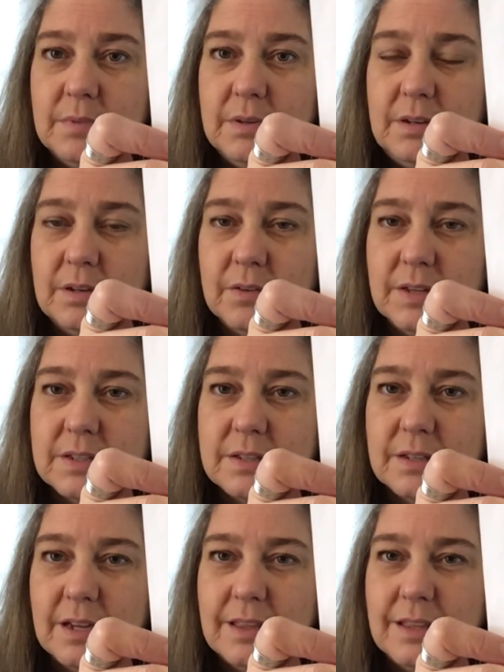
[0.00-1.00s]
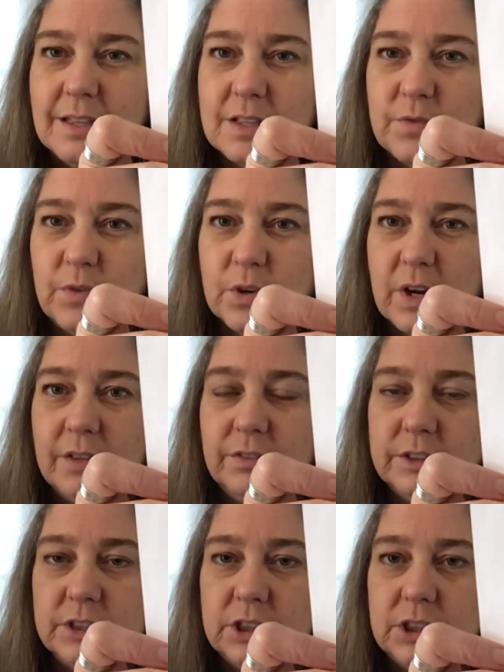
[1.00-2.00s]
you know, that's I think that's full
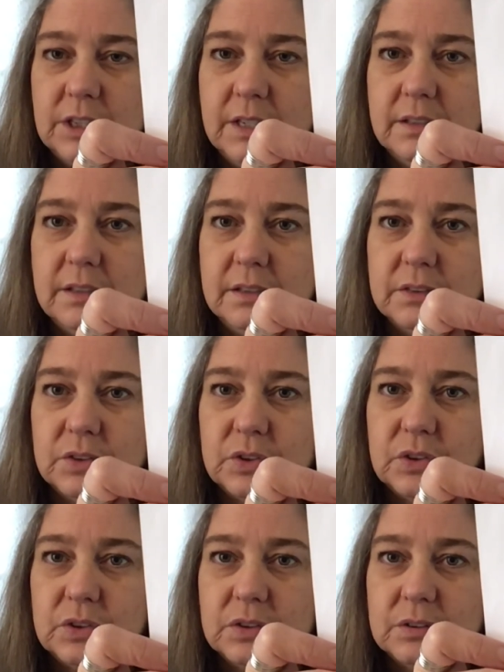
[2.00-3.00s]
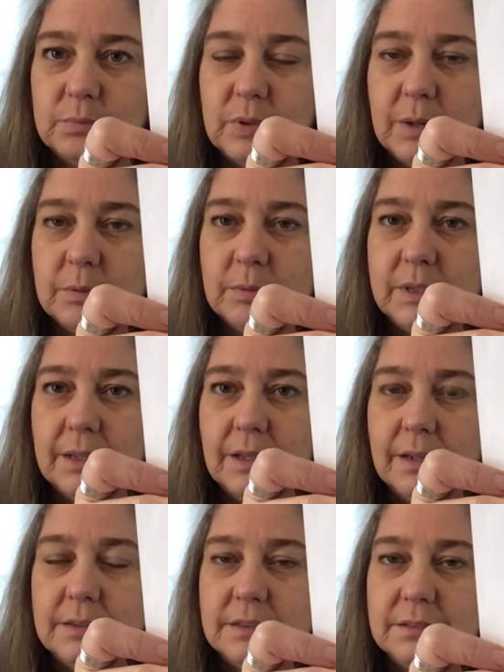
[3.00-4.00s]
coverage and it's probably a
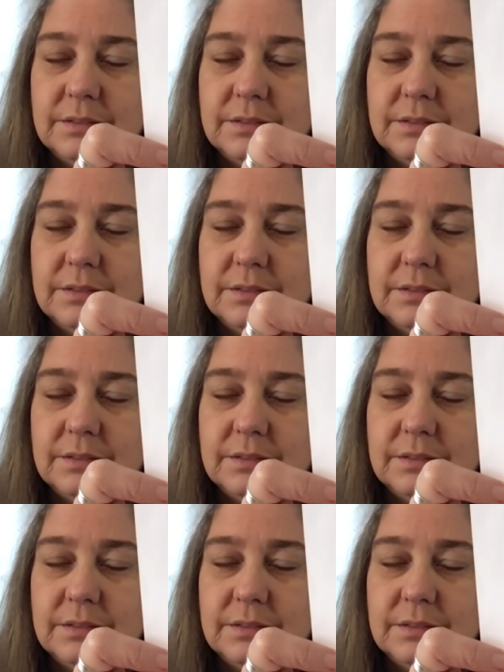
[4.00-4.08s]
lot of